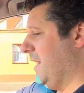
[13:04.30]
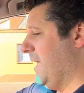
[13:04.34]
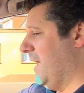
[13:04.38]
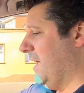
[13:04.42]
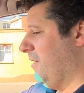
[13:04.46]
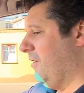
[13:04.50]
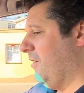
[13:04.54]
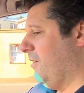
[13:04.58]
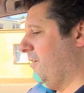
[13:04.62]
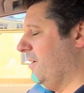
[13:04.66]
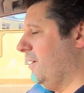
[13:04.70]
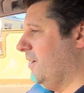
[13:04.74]

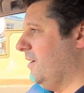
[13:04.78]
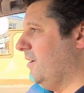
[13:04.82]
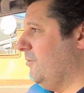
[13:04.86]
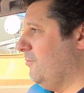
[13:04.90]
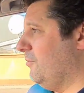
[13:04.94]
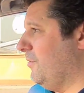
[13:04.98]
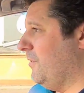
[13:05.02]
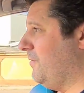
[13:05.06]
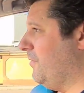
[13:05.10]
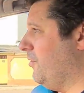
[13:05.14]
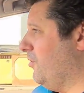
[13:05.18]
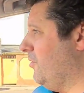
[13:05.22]
leather,
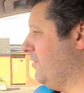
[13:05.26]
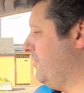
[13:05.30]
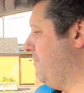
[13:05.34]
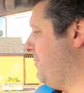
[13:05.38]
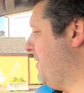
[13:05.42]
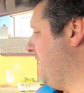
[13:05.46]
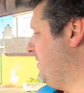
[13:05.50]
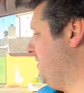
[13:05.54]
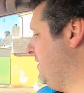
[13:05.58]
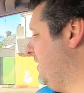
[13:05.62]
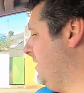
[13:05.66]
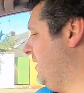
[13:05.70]
we've
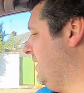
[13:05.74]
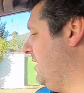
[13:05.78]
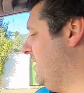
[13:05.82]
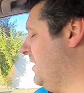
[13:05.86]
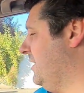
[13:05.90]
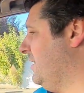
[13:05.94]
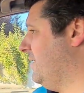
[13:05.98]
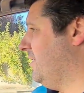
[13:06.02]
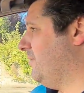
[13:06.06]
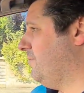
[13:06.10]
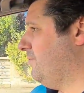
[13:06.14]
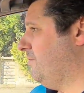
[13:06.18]
automatic
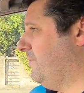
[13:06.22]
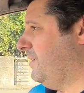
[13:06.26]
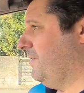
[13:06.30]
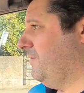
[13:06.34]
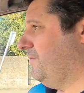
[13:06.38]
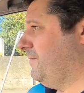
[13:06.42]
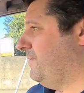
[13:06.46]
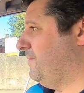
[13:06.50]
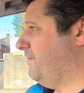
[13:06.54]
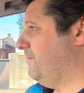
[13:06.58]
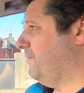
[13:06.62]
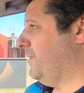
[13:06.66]
lights,
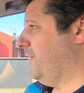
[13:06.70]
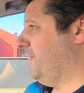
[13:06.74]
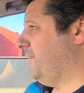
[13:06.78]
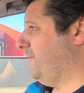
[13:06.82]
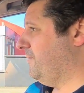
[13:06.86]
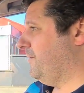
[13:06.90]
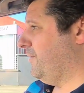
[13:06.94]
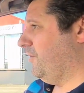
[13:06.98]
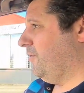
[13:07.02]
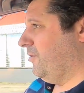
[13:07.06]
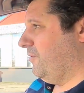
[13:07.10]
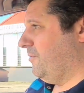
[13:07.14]

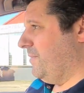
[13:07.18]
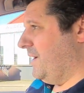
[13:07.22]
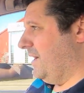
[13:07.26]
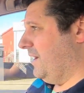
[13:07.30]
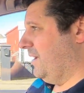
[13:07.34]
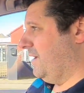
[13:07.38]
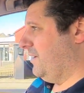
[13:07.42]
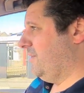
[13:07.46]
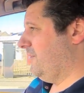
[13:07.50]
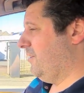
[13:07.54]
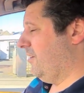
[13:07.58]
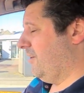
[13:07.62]
we've
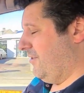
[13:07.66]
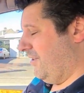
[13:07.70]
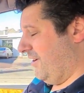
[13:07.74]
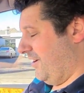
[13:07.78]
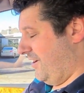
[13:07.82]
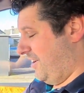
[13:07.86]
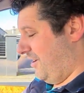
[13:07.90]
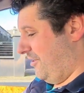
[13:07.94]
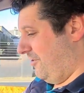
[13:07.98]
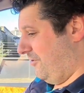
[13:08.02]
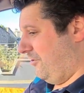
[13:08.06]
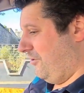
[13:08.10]
automatic, or
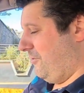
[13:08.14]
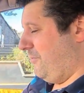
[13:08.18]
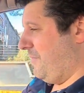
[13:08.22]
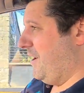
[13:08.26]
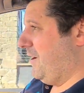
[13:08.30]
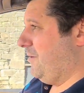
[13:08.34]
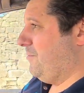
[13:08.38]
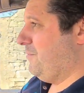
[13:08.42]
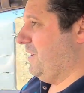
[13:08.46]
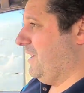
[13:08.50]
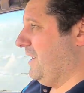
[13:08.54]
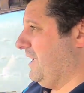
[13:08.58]
sorry, not
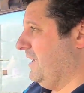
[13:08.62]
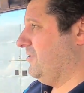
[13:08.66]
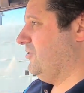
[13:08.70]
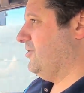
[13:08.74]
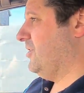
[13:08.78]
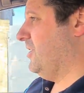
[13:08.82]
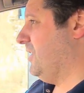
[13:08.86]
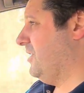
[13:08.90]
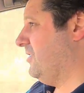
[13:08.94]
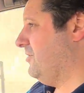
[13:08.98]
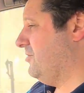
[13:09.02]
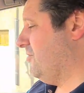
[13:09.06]
automatic, but
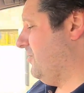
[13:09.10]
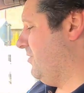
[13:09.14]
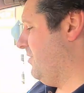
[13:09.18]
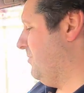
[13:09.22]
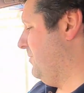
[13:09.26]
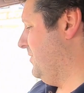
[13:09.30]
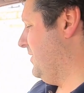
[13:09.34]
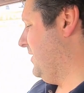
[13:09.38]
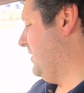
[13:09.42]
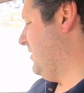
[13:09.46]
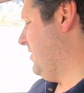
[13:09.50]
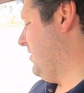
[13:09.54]
electronic
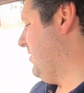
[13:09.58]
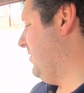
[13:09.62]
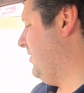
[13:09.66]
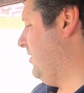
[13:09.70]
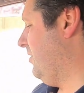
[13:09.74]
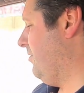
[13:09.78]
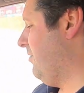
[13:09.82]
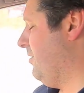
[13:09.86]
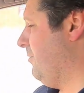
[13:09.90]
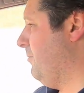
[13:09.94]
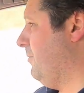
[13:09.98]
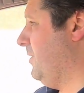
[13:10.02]
adjustment on the
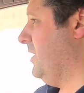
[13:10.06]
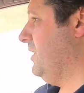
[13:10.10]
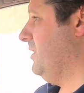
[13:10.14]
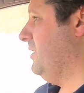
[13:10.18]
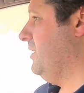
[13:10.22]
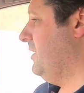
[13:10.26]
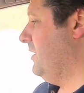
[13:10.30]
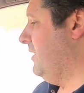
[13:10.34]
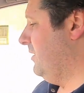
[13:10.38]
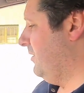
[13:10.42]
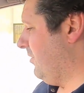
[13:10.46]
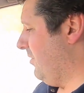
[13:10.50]
steering
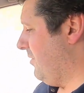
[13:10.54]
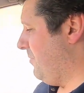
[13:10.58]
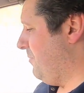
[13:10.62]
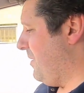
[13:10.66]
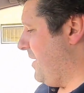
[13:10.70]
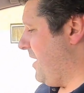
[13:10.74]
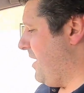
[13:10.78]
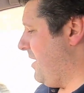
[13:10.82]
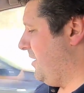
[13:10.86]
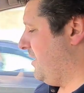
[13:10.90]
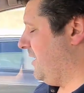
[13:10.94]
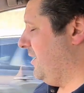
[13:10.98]
wheel. There's
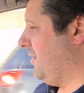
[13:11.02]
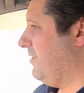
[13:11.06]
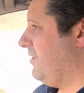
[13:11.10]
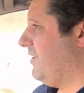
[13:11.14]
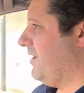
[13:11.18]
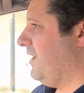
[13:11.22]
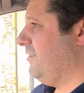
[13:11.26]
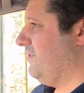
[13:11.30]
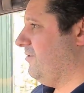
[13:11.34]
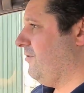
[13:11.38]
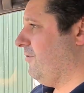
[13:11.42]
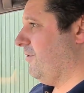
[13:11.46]
parking
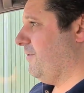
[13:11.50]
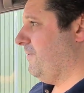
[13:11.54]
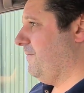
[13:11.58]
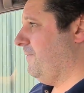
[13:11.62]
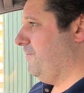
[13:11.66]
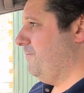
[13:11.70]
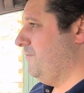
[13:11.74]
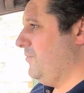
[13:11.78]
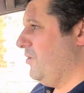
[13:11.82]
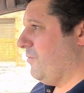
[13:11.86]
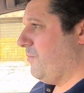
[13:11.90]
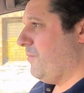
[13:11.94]
sensors,
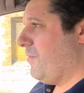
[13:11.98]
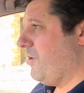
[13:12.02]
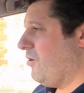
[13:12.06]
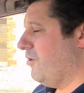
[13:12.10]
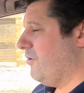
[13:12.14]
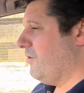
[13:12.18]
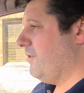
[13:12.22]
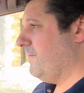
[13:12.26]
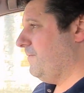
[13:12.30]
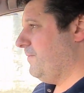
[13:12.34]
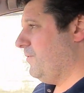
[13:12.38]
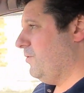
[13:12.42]
your
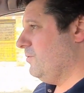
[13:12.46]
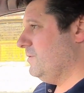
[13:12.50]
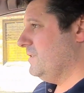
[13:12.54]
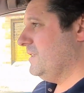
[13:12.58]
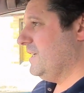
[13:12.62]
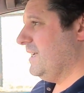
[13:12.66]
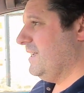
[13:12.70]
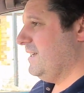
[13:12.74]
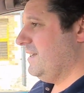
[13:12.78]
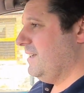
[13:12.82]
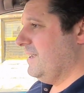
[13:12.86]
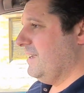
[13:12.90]
mirrors
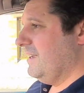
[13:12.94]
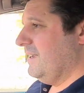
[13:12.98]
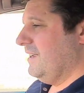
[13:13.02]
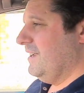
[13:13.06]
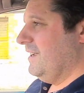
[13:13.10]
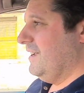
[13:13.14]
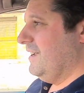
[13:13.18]
fold in.